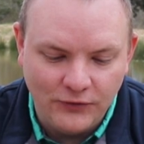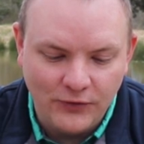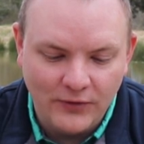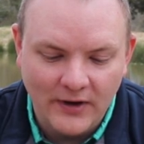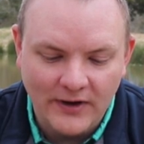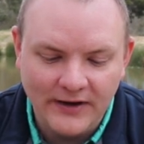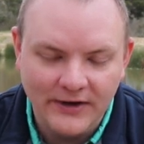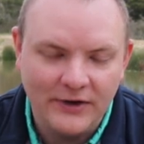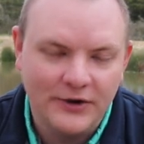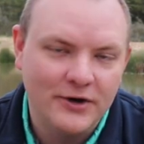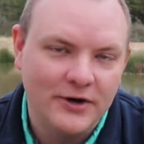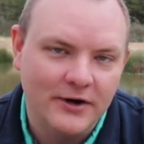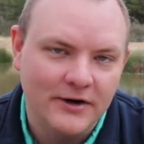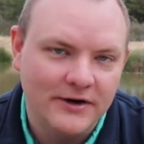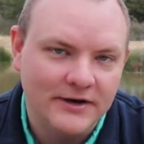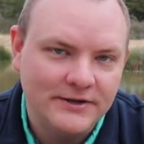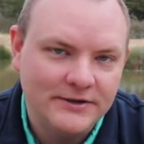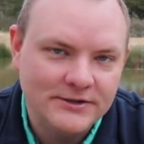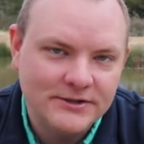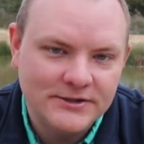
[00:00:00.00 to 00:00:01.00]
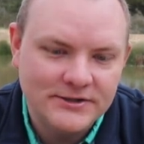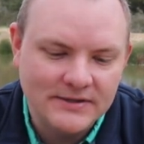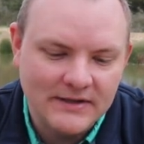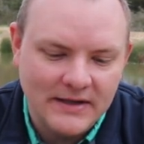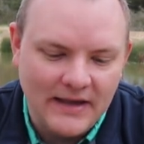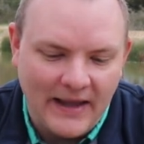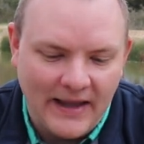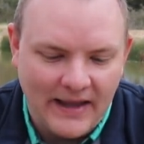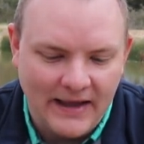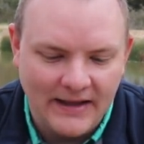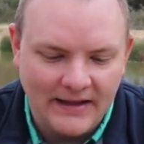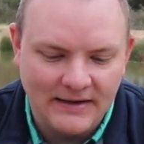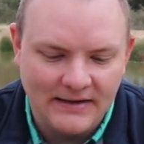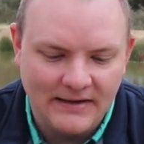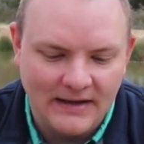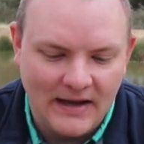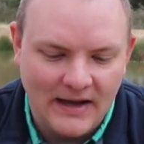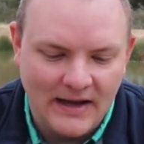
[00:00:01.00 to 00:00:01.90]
do not encourage and